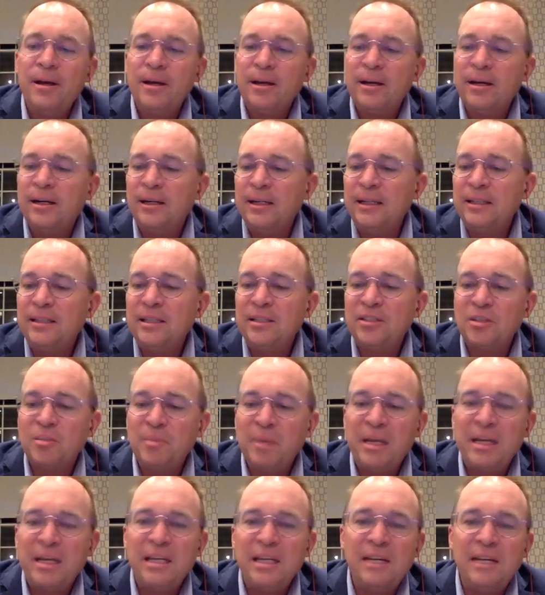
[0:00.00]
Uh, it doesn't
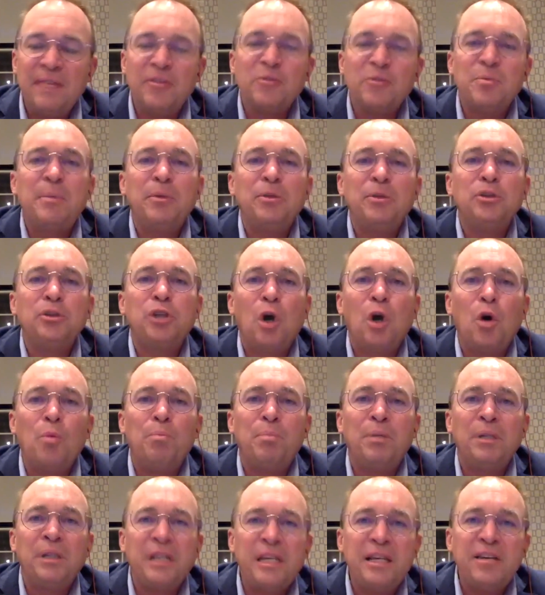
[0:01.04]
make any difference. People don't
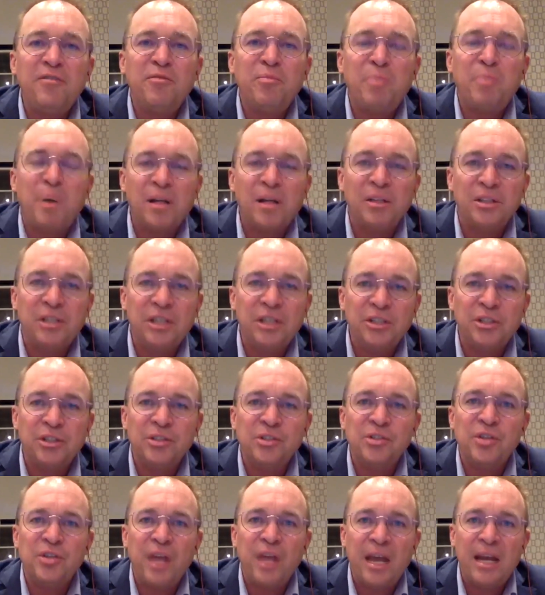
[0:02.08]
believe
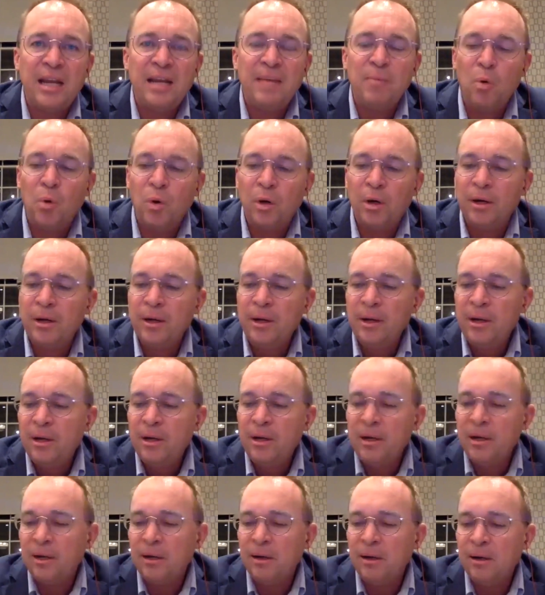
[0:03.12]
politicians anymore.
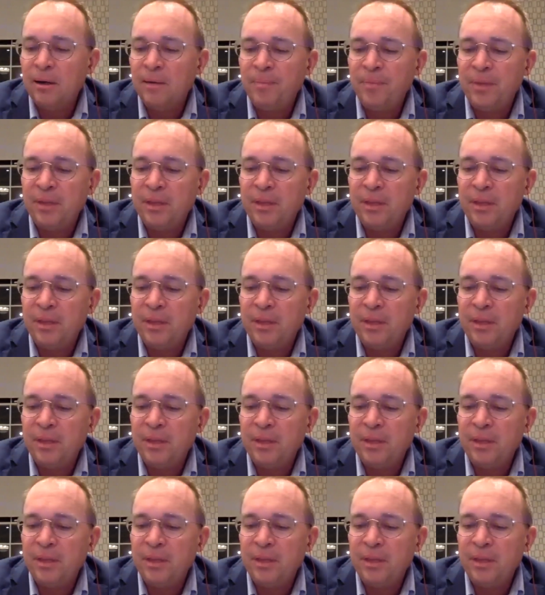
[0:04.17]
Um, but that